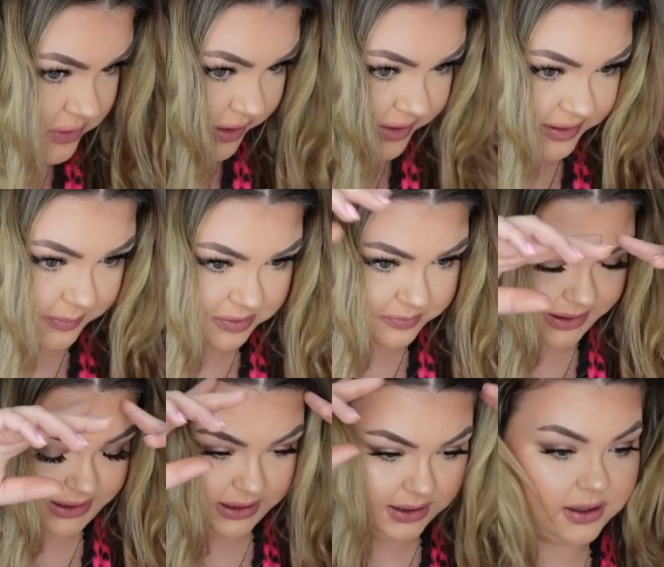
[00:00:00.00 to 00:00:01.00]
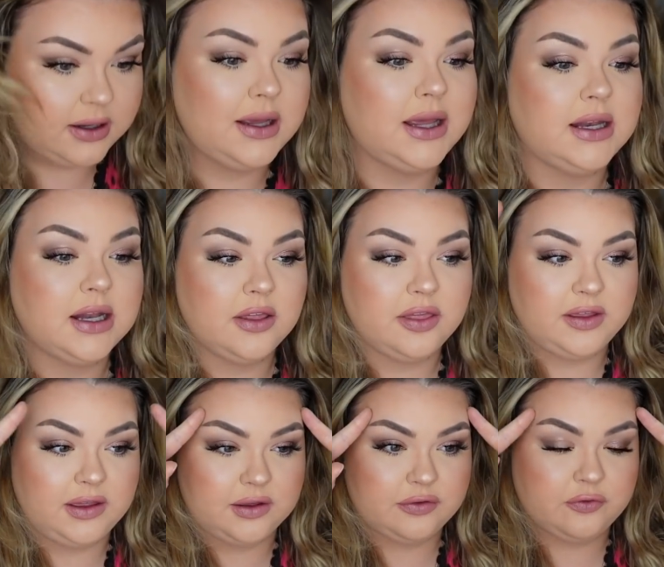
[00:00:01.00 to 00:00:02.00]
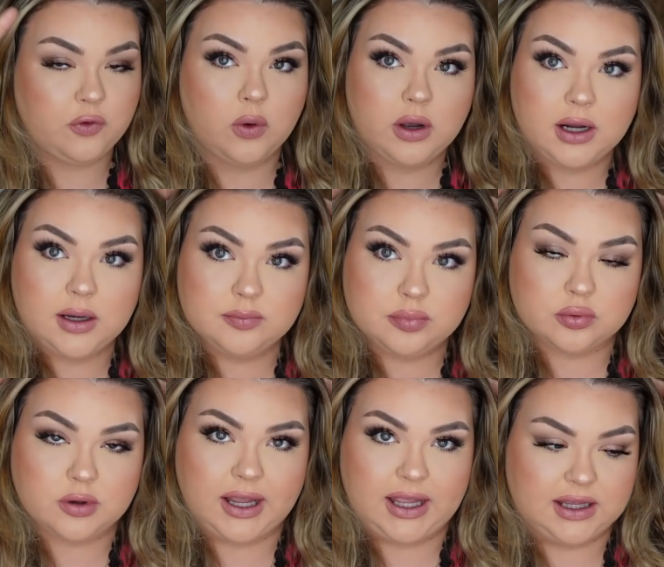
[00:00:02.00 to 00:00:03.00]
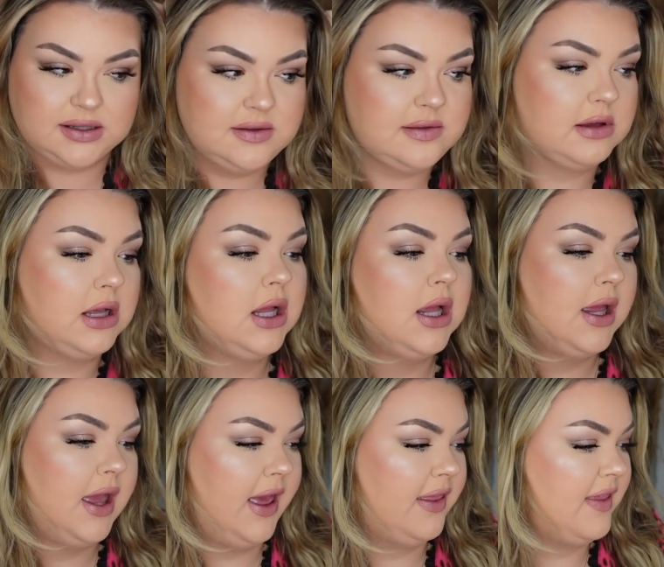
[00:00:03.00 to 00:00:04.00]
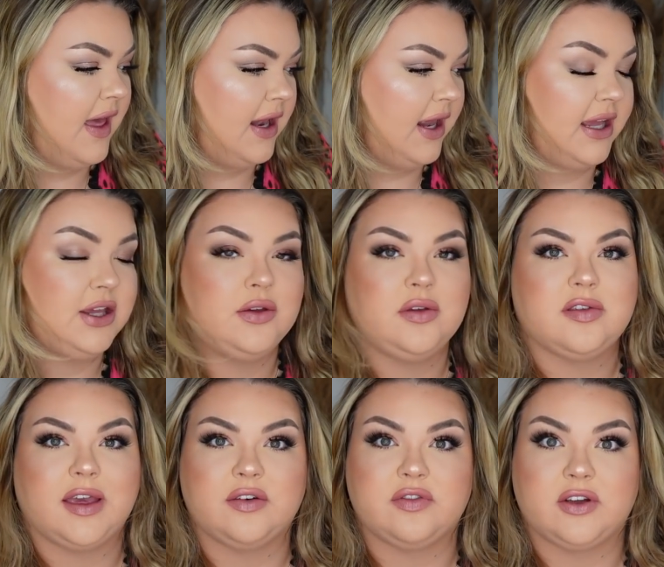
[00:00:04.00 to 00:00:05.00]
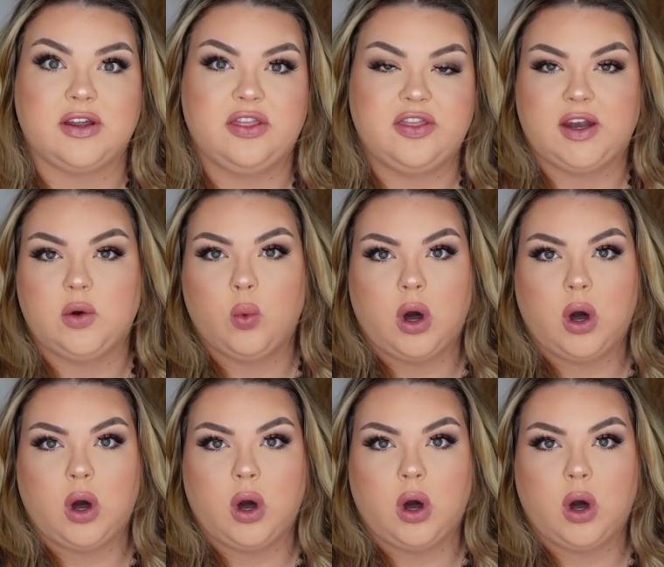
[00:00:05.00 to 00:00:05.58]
So I slept with my hair in the four braids and then I use like a very thin